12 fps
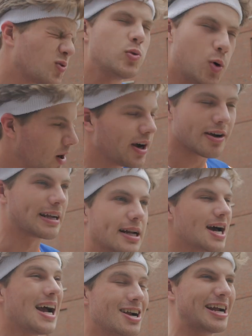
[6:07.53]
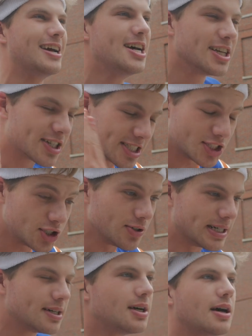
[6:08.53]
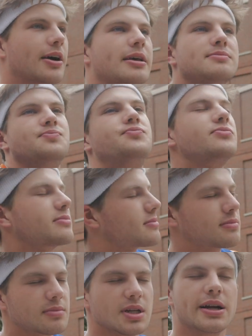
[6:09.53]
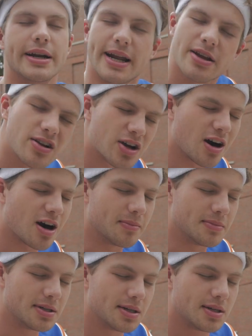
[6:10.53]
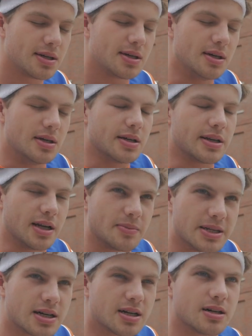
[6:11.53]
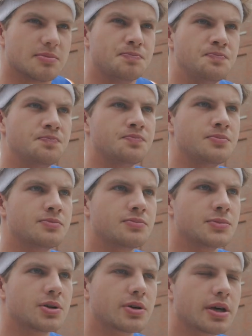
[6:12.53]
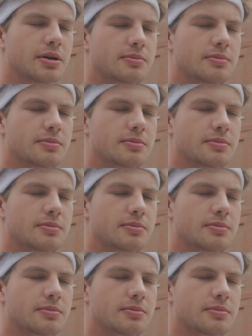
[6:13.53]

Alright, you're gonna do it! Alright, now you're calm. Now be calm. Okay.